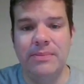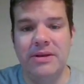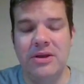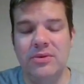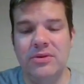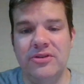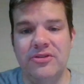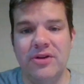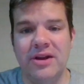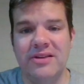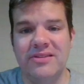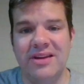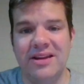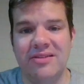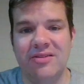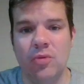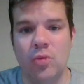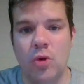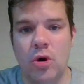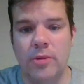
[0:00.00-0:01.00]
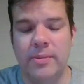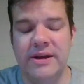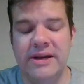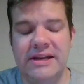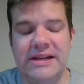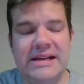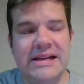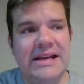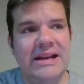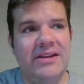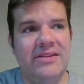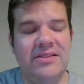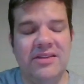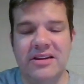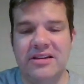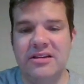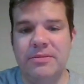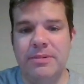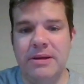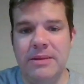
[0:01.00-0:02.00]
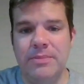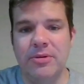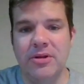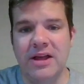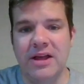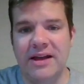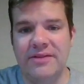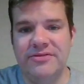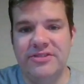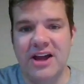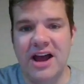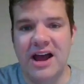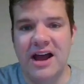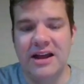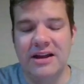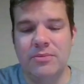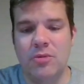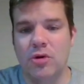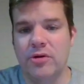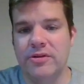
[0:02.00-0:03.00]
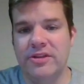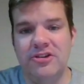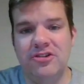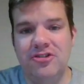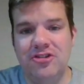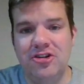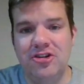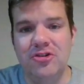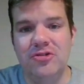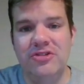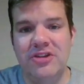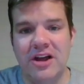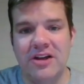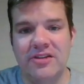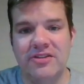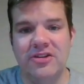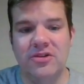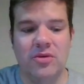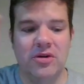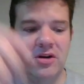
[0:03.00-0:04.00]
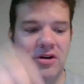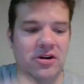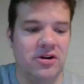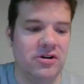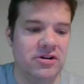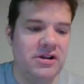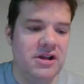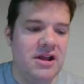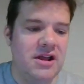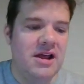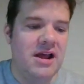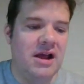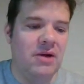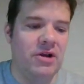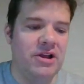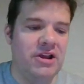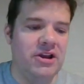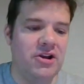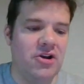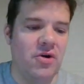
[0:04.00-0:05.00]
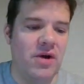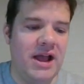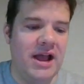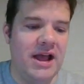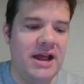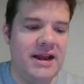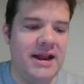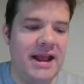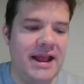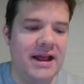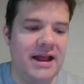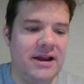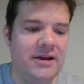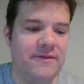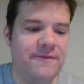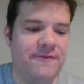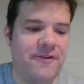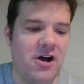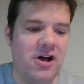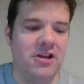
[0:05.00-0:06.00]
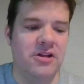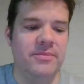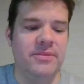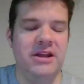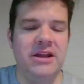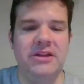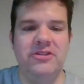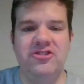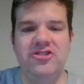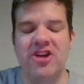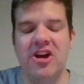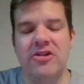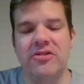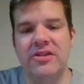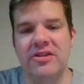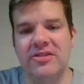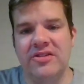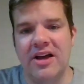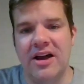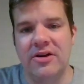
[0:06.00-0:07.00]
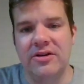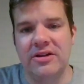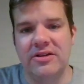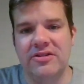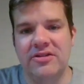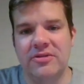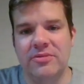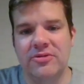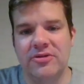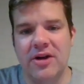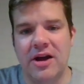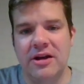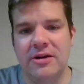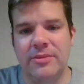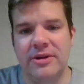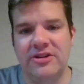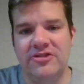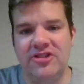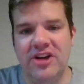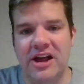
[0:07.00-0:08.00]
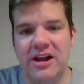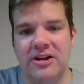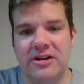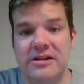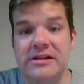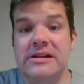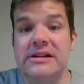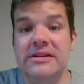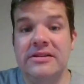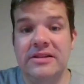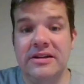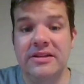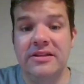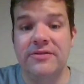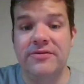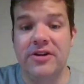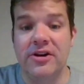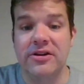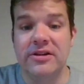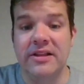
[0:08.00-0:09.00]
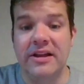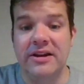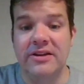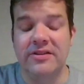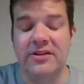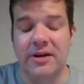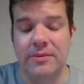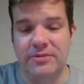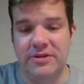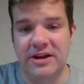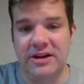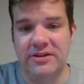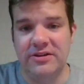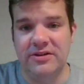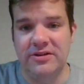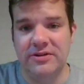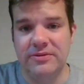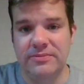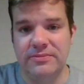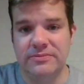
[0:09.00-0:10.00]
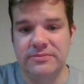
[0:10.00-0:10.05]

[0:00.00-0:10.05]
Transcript: He was dressed as a woman. Six people have died. More than two dozen were hurt. I want you to go ahead and follow me, share this out, and subscribe to my channel to get the very latest updates.